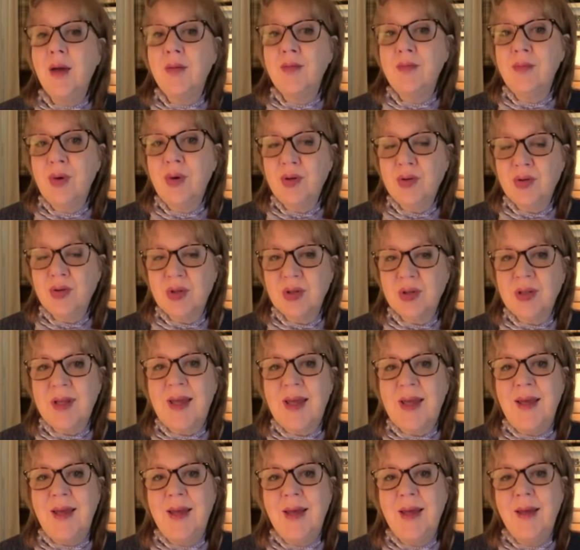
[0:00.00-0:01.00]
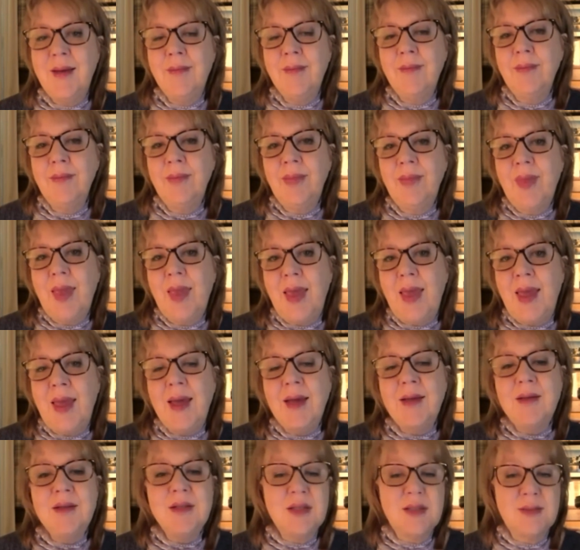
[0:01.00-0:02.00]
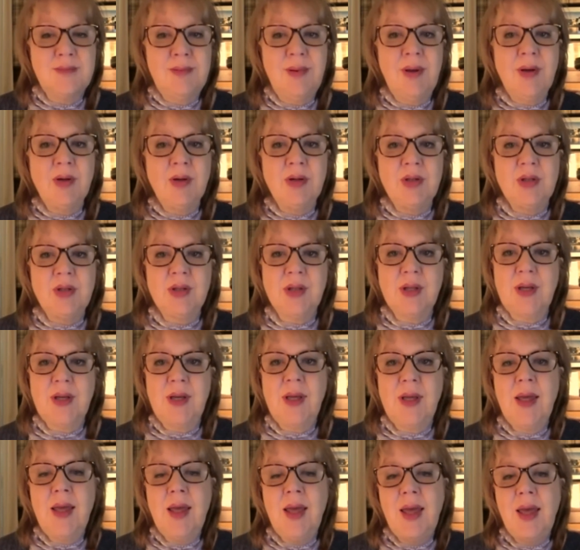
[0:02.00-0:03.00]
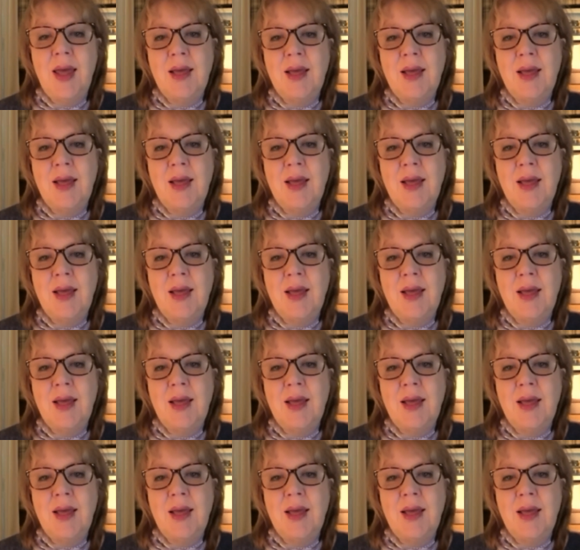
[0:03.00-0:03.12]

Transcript: emotionally, and spiritually.